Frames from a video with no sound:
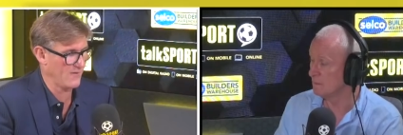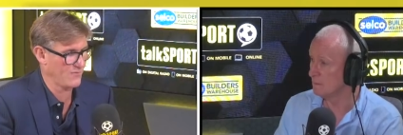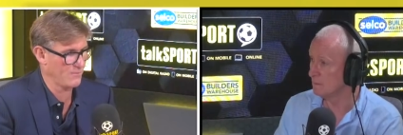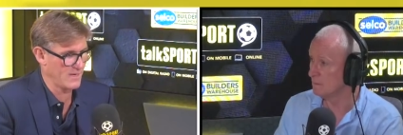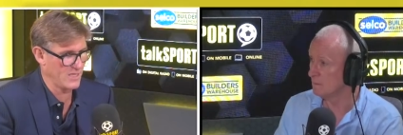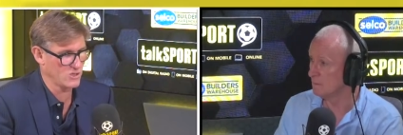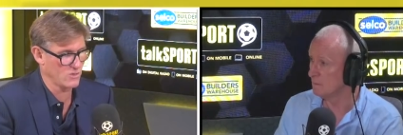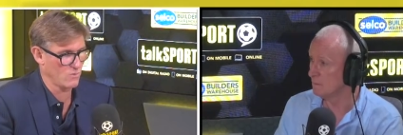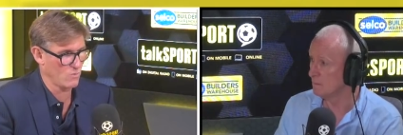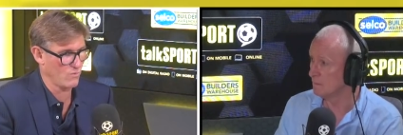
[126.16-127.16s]
Speaker 1: if the
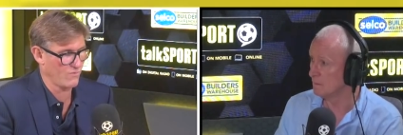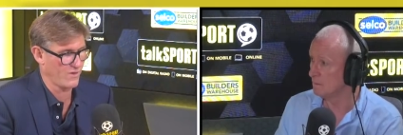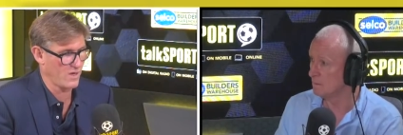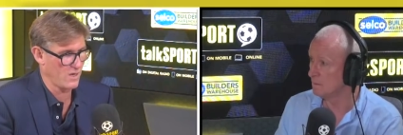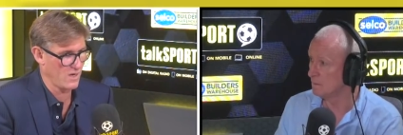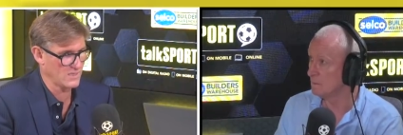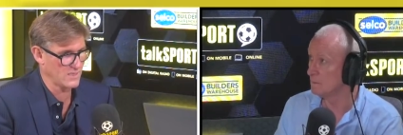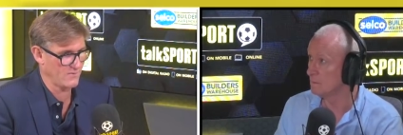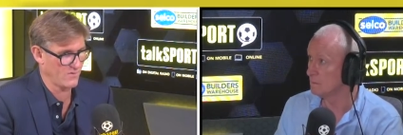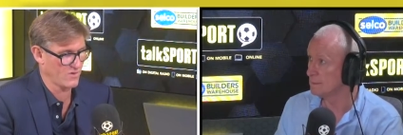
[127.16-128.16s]
manager with the highest
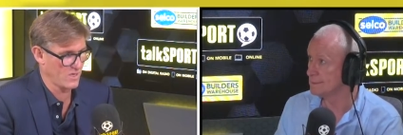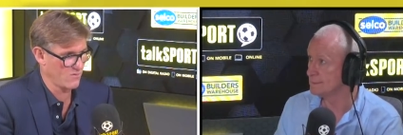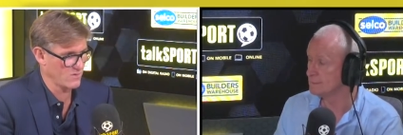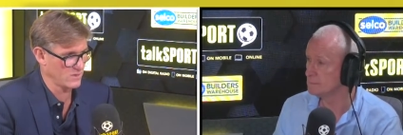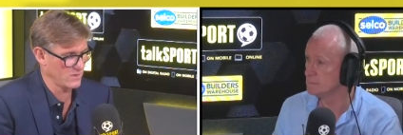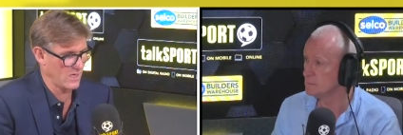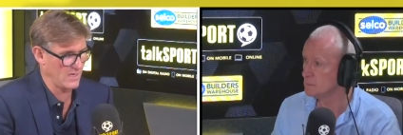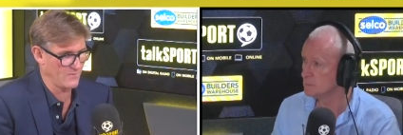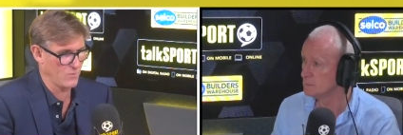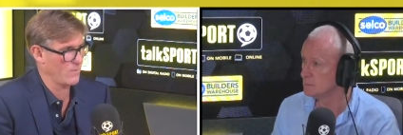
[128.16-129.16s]
level of currency that a
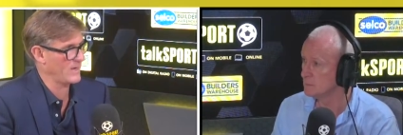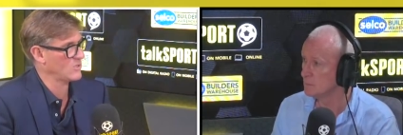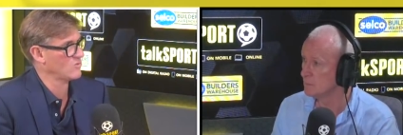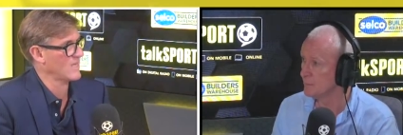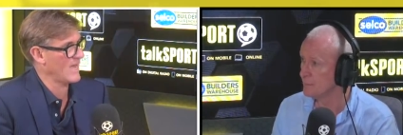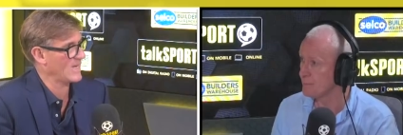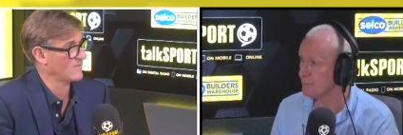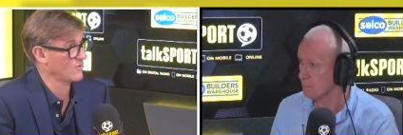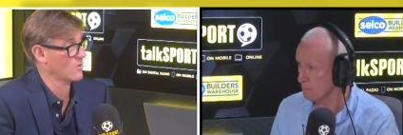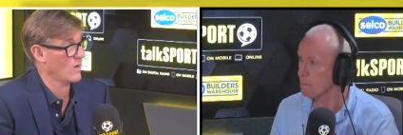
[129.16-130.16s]
Liverpool manager has
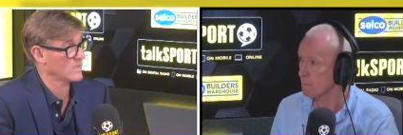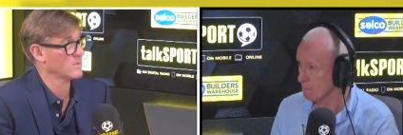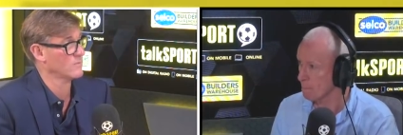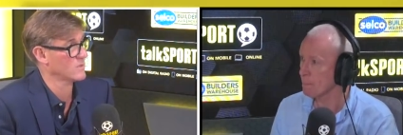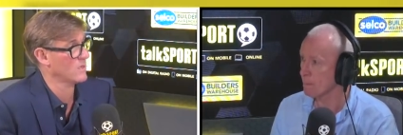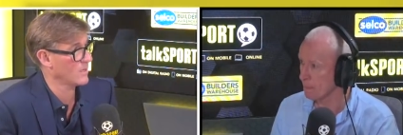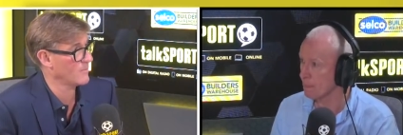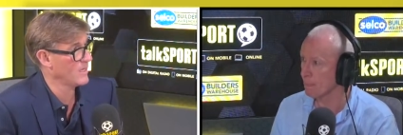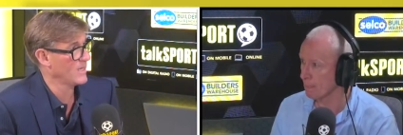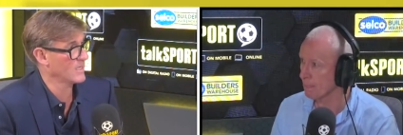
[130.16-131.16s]
had for quite some
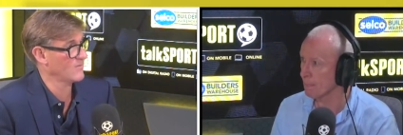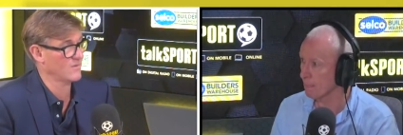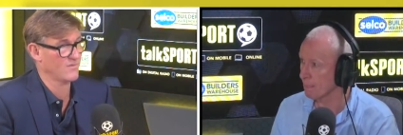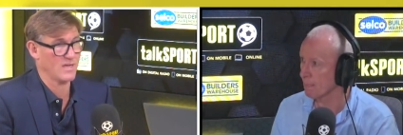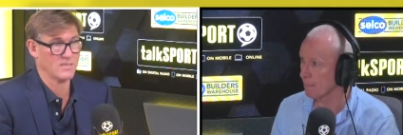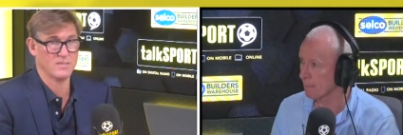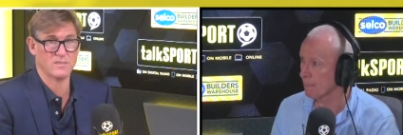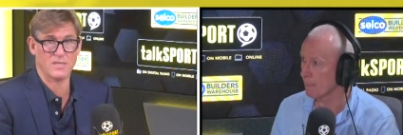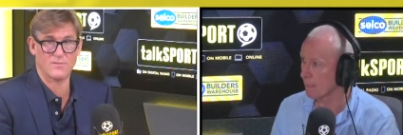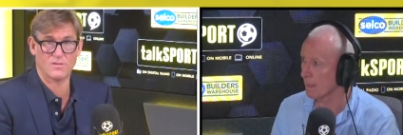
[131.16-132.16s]
time, given the fact he's
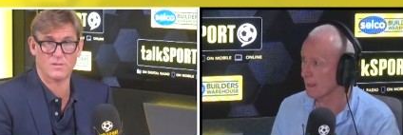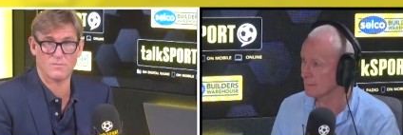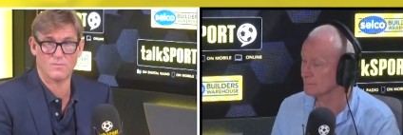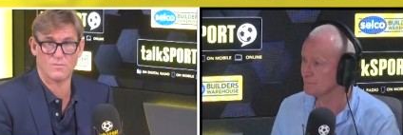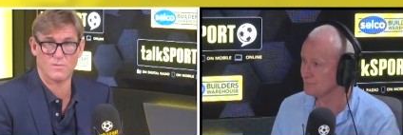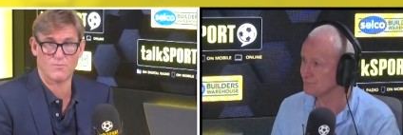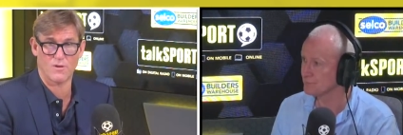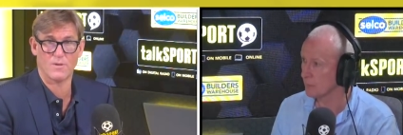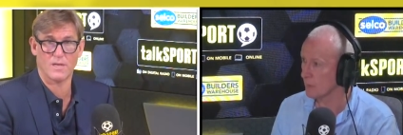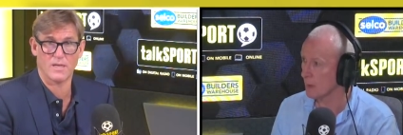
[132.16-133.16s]
delivered them the
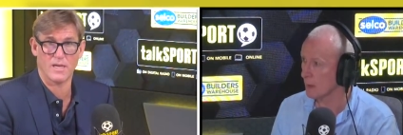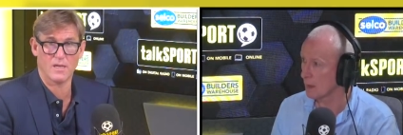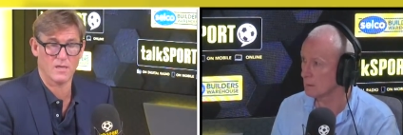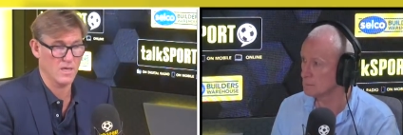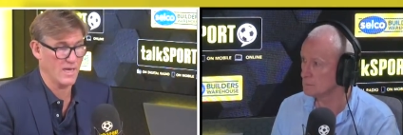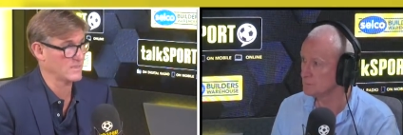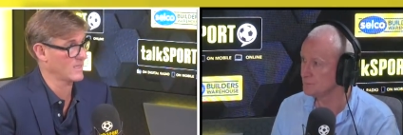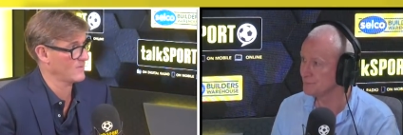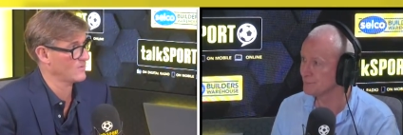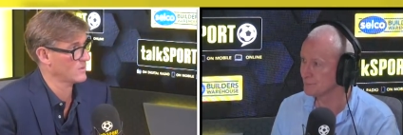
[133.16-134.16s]
Premier League, he's
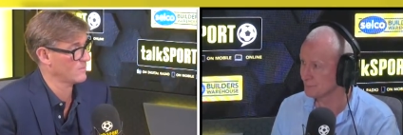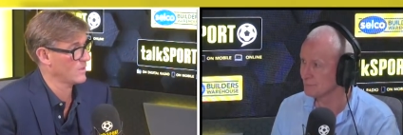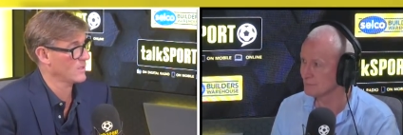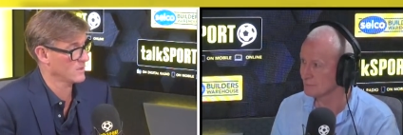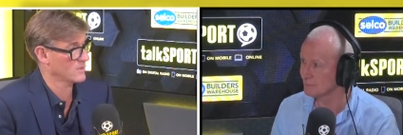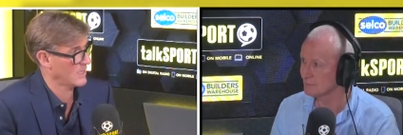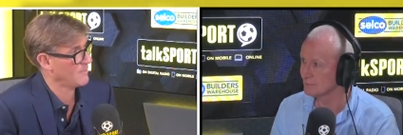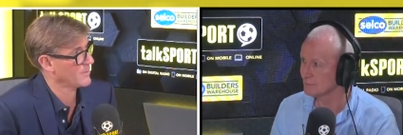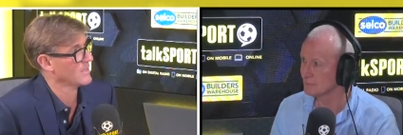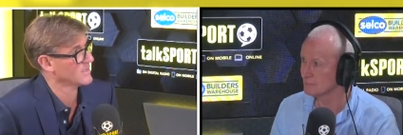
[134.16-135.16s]
delivered them the
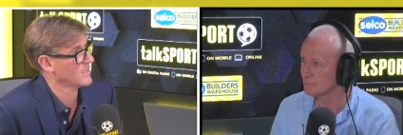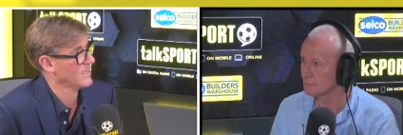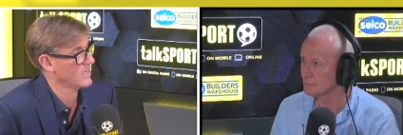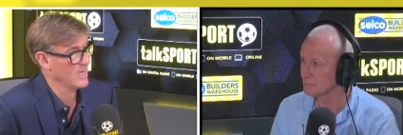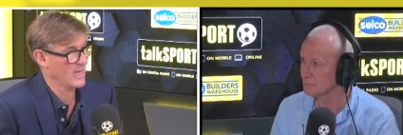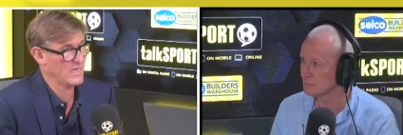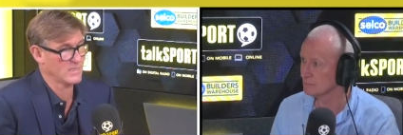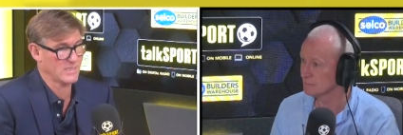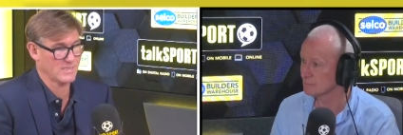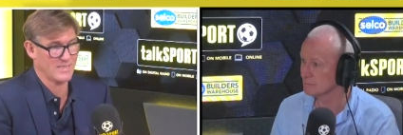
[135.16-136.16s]
Champions League, he
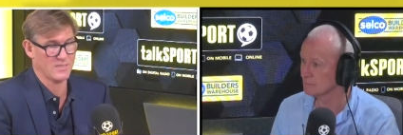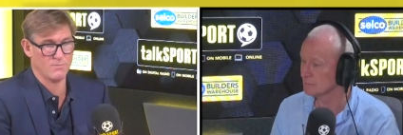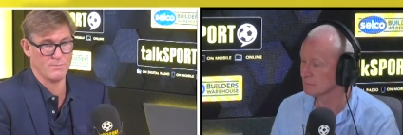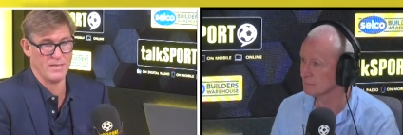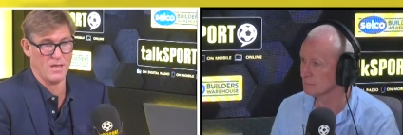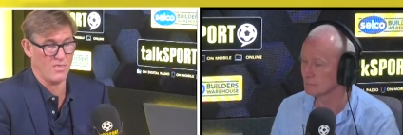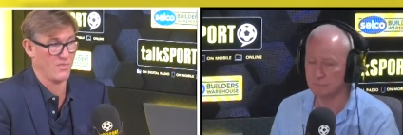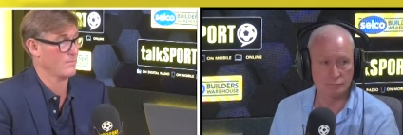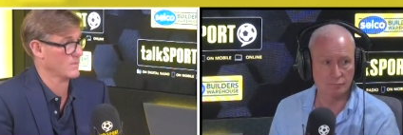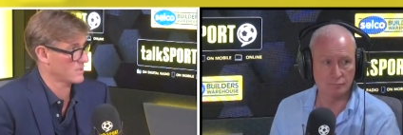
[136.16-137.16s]
is considered to be
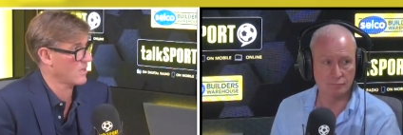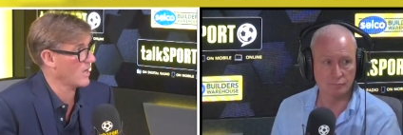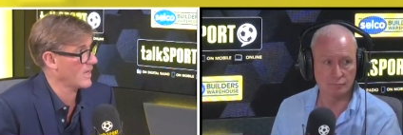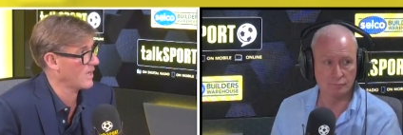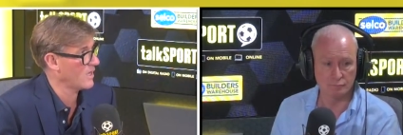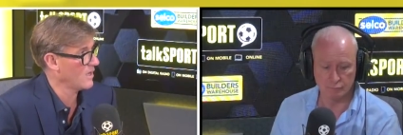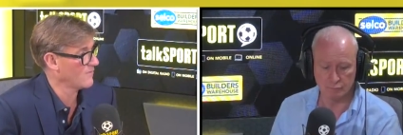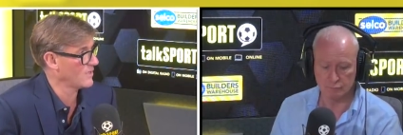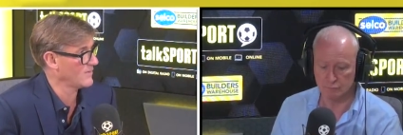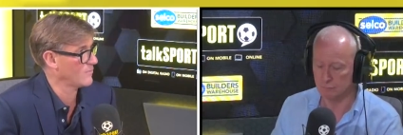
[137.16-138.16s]
the messiah
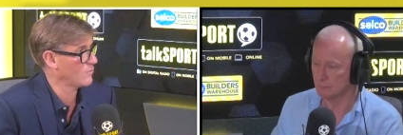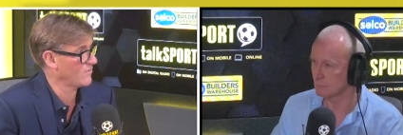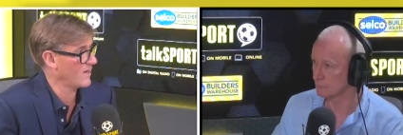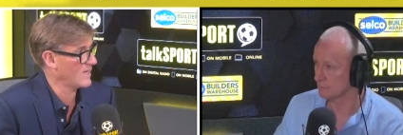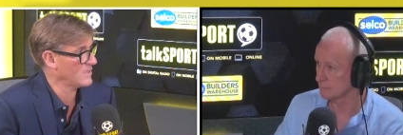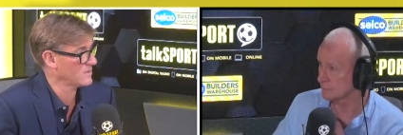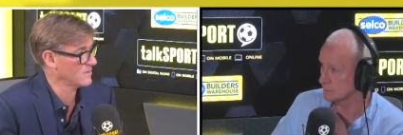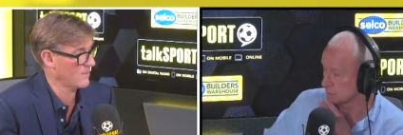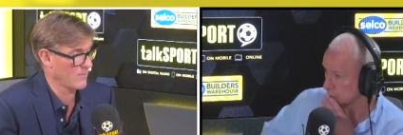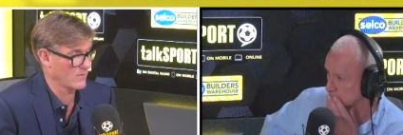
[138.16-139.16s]
for Liverpool fans,
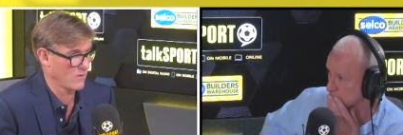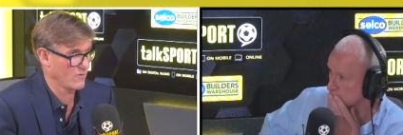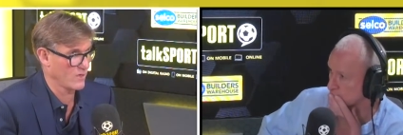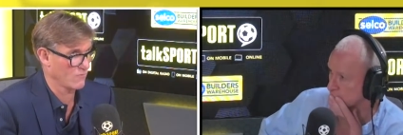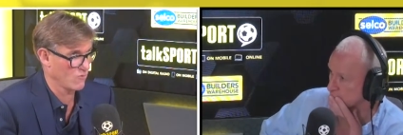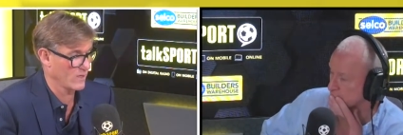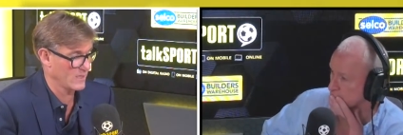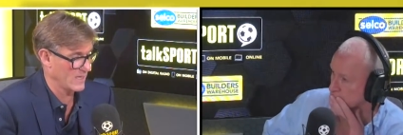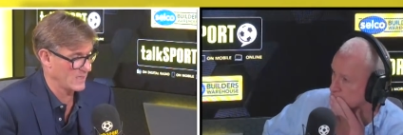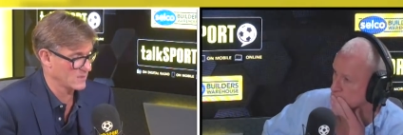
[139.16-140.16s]
and I don't think I'm wrong
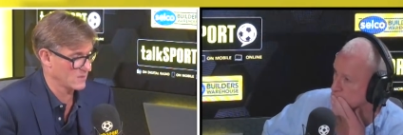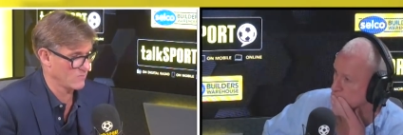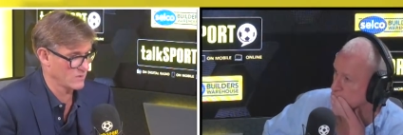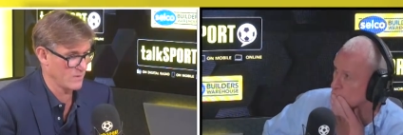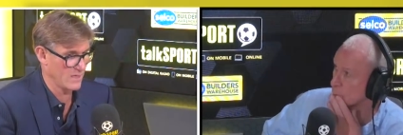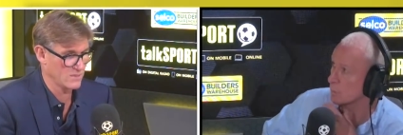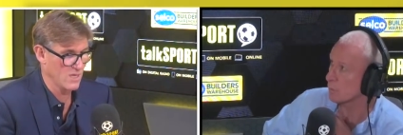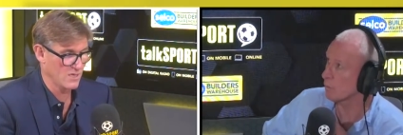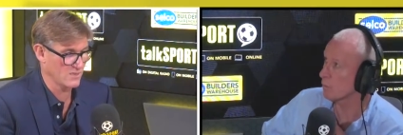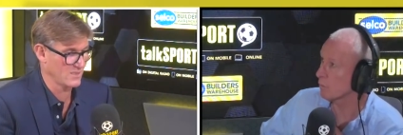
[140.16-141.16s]
in that in certain respects,
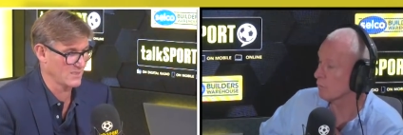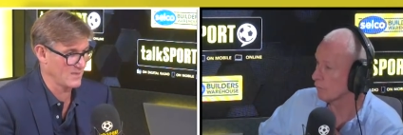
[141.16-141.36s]
because he's